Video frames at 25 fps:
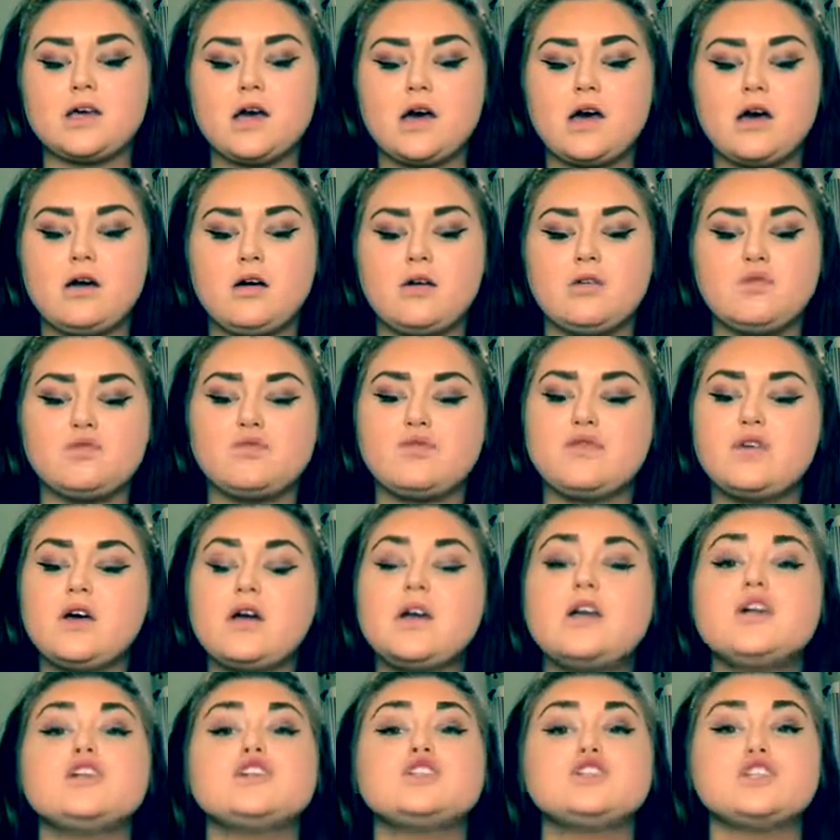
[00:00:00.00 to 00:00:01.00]
of
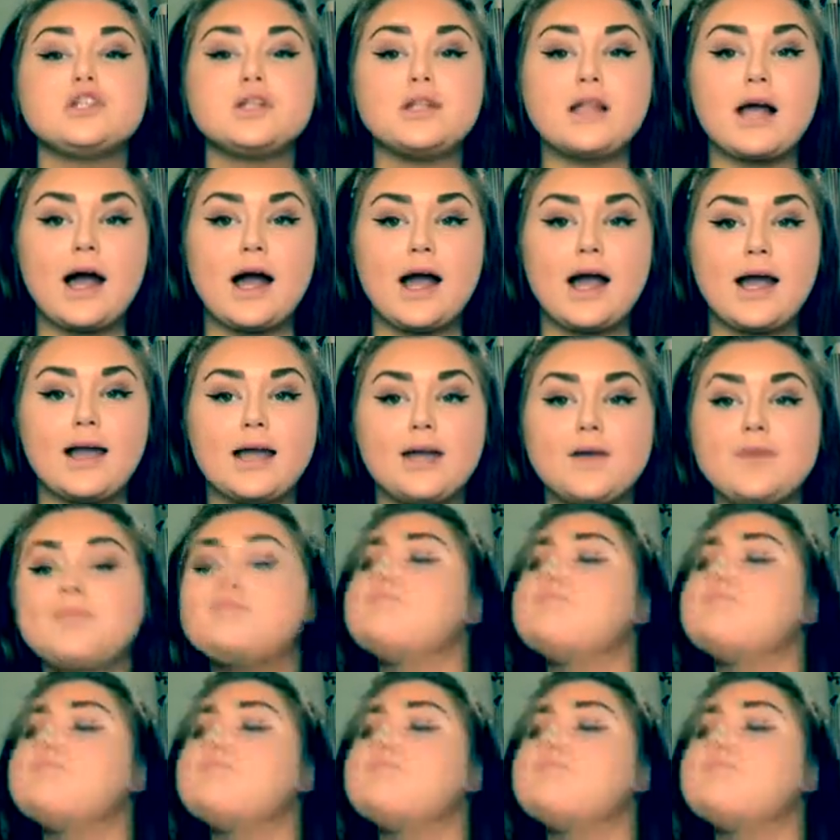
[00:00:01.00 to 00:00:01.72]
July.